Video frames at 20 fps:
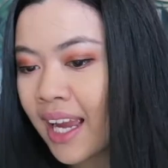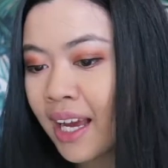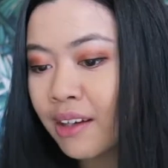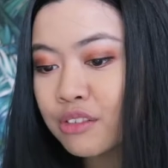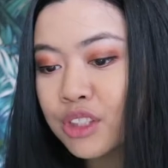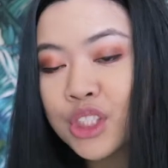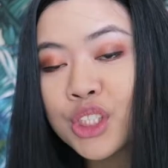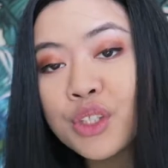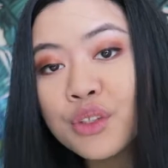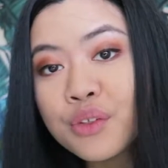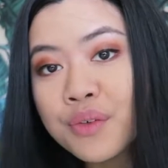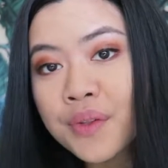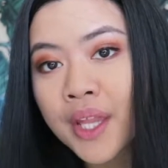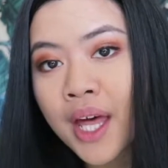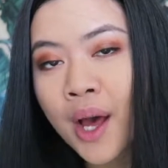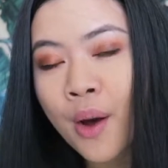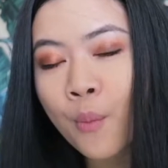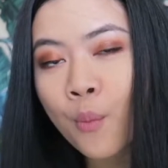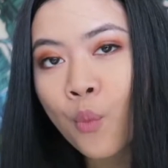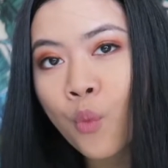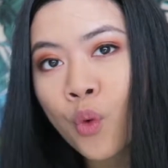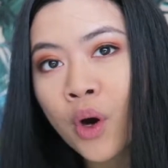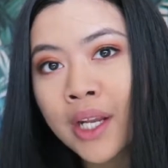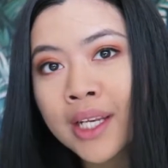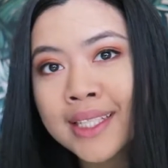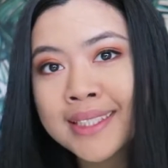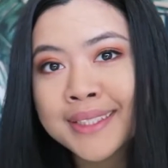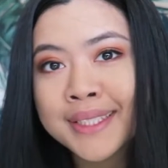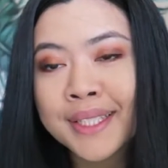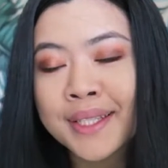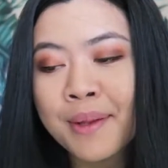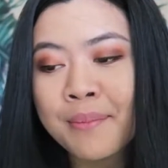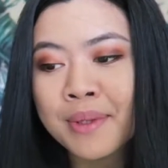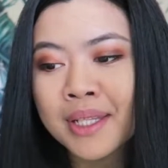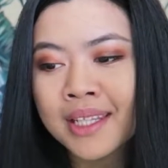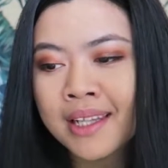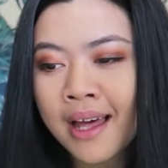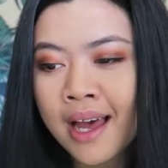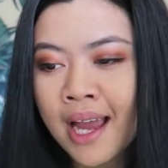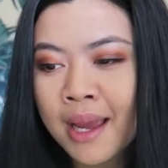I have 2 of them. One is the
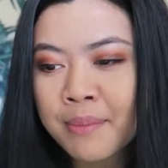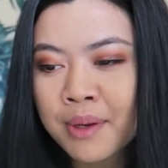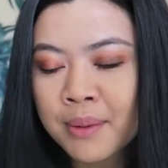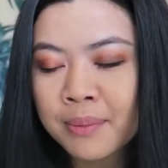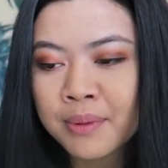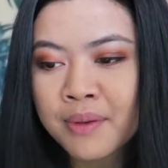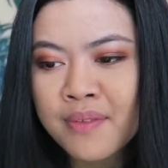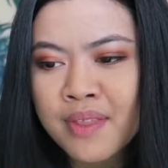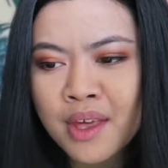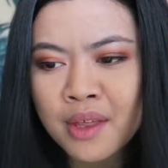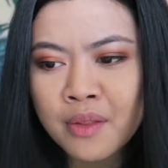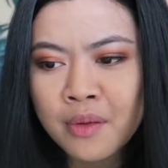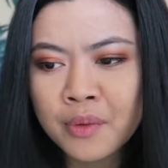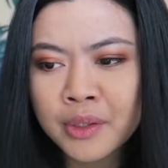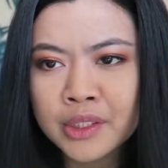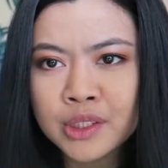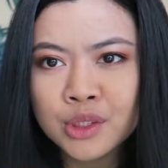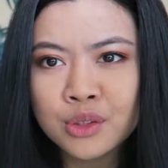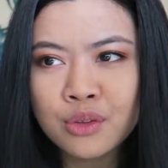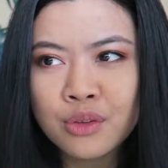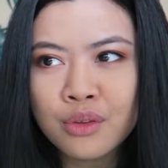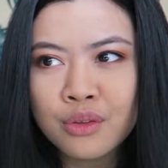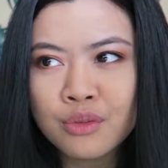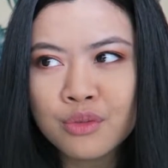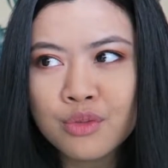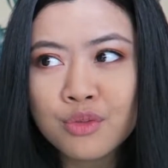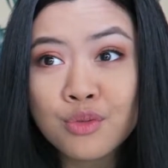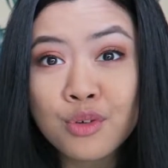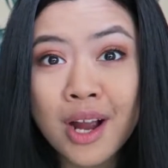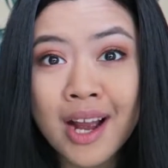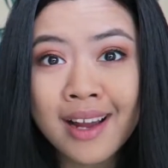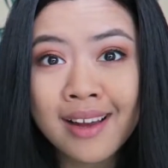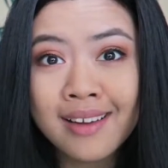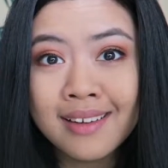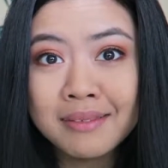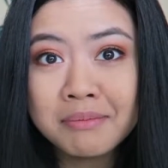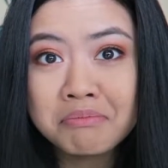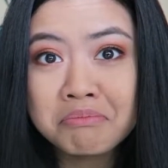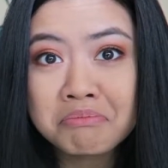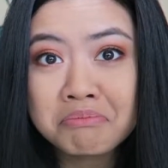lemon lime, and I believe the other one is
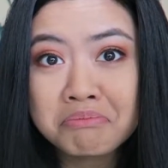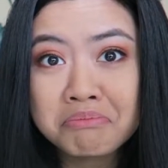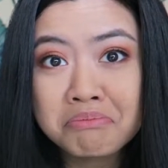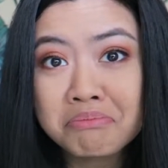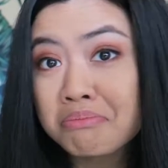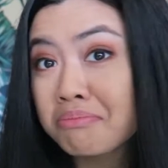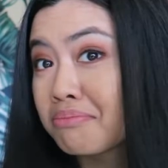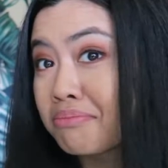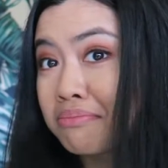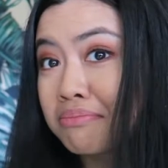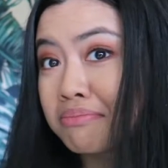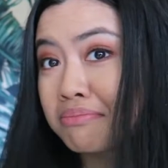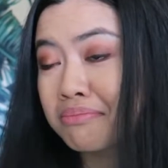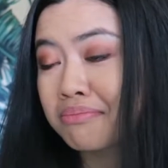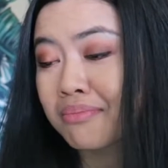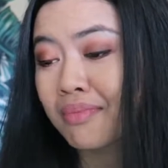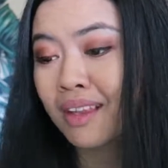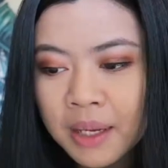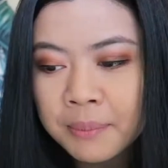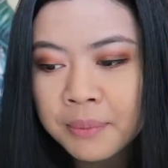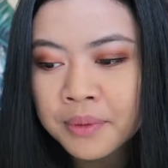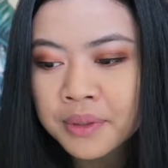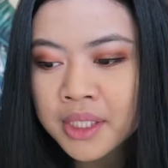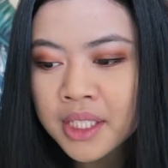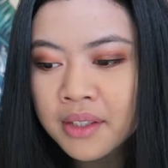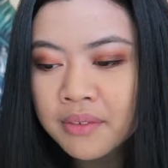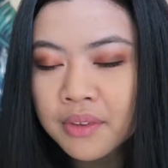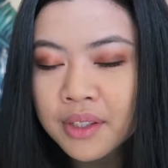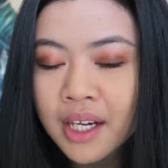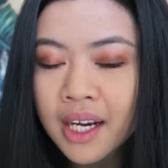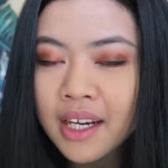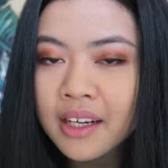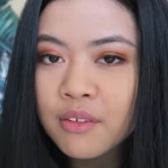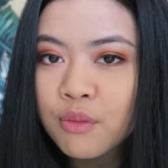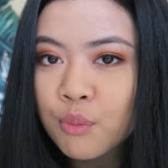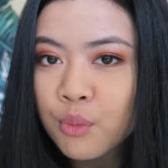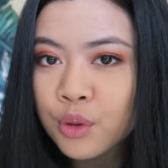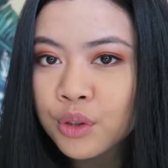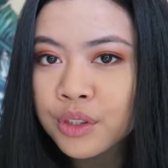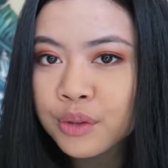dragon. I believe they're kind
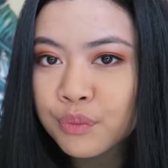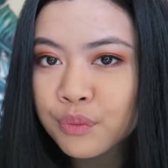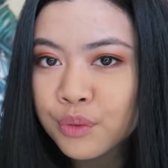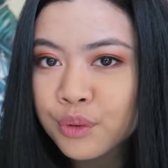of more